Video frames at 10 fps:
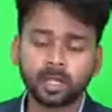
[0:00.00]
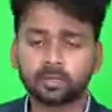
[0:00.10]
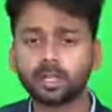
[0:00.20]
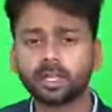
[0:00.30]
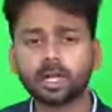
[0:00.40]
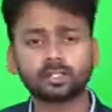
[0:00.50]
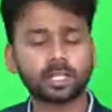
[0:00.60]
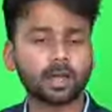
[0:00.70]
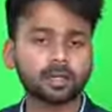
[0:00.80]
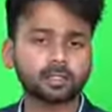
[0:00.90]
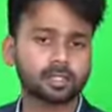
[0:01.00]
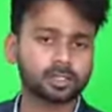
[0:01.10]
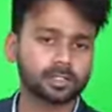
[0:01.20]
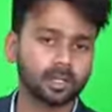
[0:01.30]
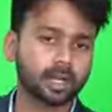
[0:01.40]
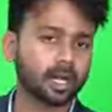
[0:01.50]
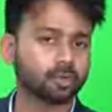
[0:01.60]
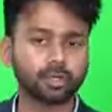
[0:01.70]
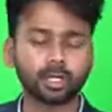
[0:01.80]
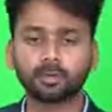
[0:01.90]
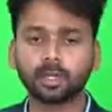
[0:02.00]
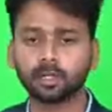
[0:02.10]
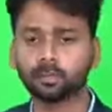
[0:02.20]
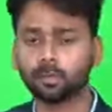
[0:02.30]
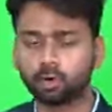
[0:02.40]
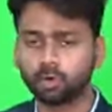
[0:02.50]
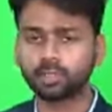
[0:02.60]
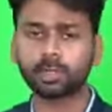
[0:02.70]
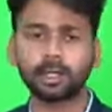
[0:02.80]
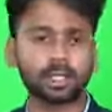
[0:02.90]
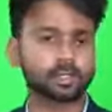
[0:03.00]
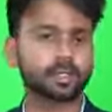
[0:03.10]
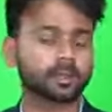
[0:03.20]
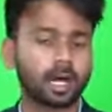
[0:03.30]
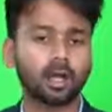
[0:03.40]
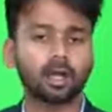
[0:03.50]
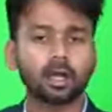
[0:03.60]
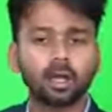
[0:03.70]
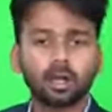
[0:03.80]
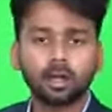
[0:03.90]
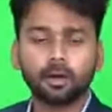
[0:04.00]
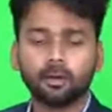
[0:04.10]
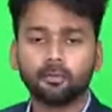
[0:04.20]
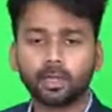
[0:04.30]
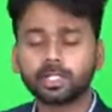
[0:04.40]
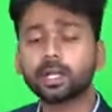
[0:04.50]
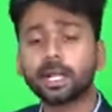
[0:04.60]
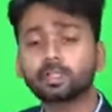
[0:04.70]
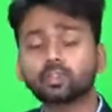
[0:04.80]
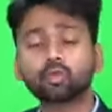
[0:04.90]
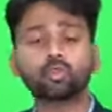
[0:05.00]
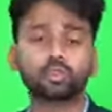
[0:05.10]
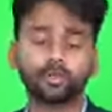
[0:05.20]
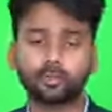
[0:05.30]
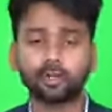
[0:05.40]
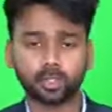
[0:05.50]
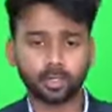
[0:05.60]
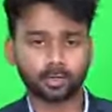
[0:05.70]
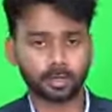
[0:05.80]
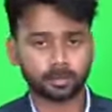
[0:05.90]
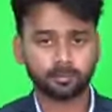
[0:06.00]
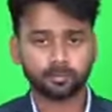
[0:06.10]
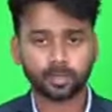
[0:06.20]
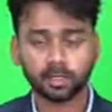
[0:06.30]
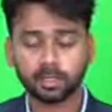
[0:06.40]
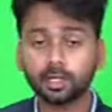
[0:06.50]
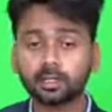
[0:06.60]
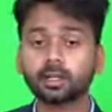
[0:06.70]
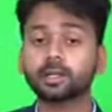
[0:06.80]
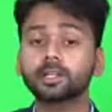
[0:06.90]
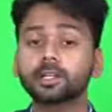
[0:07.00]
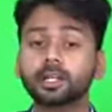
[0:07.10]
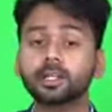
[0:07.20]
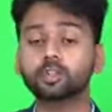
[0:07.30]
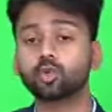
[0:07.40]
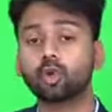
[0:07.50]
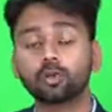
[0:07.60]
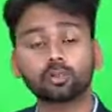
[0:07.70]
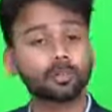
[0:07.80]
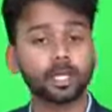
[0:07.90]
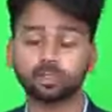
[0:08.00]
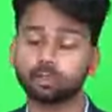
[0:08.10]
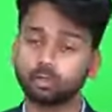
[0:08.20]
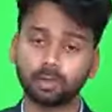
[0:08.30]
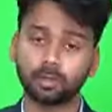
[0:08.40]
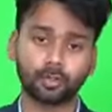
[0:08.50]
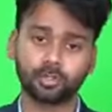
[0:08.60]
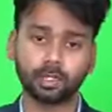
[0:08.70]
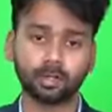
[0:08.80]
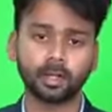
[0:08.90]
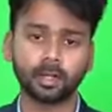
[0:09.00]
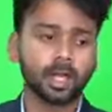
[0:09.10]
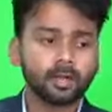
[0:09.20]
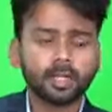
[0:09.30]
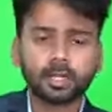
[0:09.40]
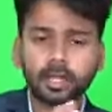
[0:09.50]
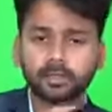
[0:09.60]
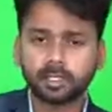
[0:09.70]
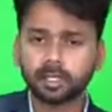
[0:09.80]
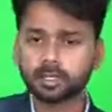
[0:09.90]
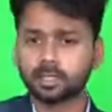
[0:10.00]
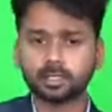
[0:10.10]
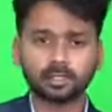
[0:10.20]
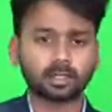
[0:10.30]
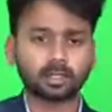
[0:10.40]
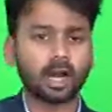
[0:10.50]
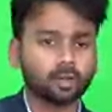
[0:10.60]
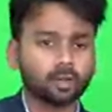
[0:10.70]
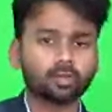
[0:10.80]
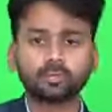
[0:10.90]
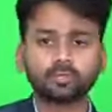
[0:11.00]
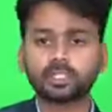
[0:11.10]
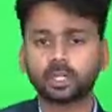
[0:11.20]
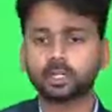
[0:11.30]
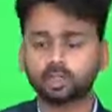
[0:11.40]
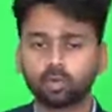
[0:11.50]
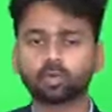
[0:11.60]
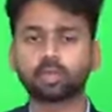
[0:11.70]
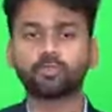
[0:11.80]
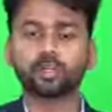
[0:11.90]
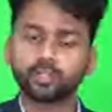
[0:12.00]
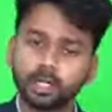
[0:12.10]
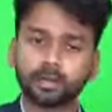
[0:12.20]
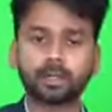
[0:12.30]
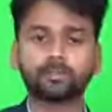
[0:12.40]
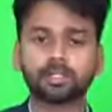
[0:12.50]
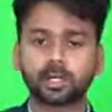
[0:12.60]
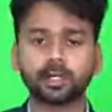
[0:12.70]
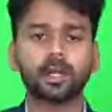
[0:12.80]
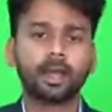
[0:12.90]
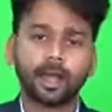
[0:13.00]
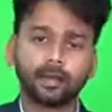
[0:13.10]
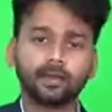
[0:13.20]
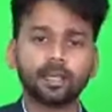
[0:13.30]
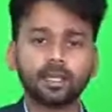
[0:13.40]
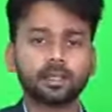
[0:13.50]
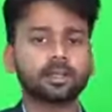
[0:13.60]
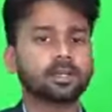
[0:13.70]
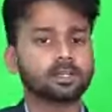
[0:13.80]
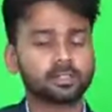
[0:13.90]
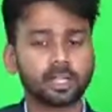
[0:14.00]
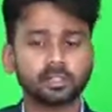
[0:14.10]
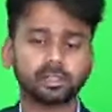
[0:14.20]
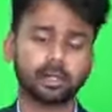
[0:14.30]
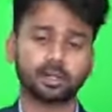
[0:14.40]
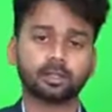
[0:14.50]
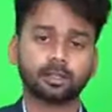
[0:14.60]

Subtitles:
There are channels such as the Cartoon Network, the Pogo channel, etc., which are exclusive for children. Here the content should also be exclusive for children. If the content is cartoons which are exclusive for children, which are heavily censored